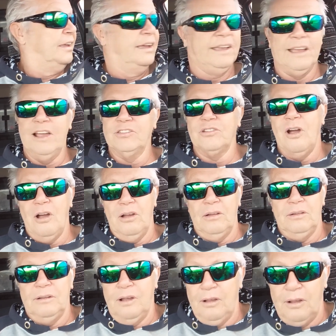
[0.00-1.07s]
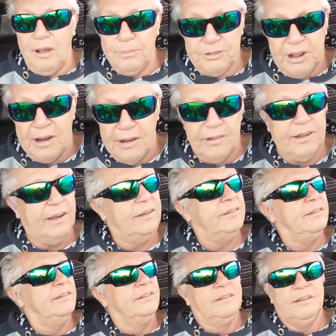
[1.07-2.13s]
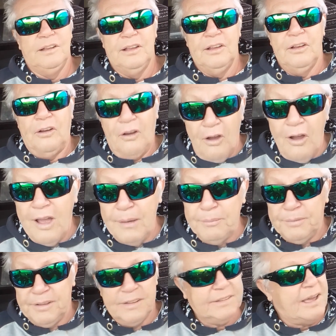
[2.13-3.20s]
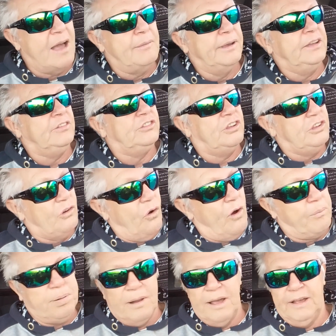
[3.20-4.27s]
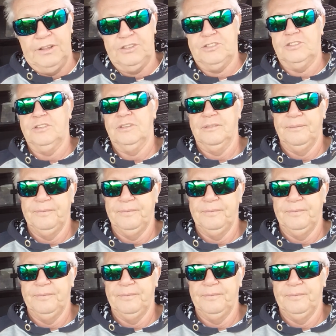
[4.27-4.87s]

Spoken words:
He goes, oh, I'm telling you, I'm coming to your place.